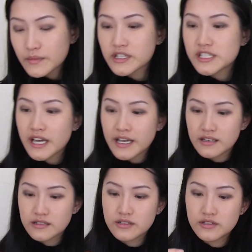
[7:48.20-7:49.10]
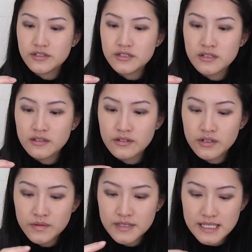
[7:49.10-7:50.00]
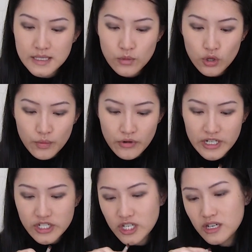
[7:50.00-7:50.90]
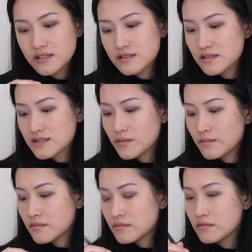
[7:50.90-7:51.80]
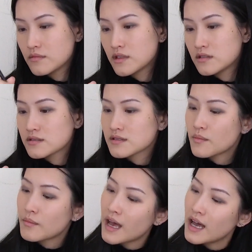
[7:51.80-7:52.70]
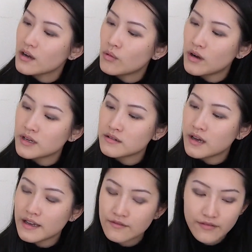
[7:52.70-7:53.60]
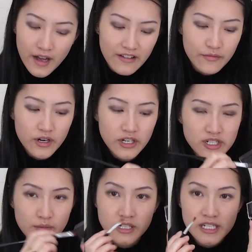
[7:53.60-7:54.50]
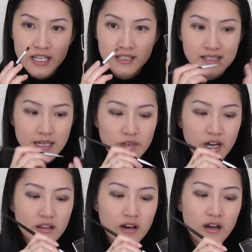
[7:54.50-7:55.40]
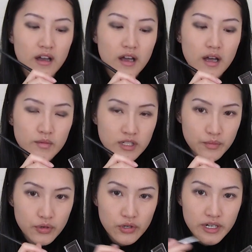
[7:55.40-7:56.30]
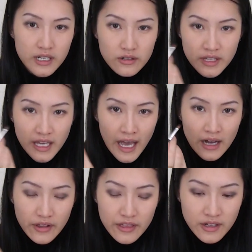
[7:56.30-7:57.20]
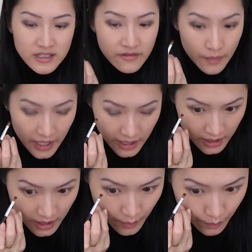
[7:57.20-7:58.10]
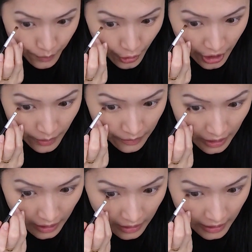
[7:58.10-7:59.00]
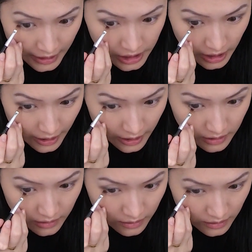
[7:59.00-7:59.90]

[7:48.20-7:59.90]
Now I'm going to take just a little small brush here. This is a MAC 195 brush. I'm going to take the same colour. I'm going to put it on the outer thirds of my bottom lash line.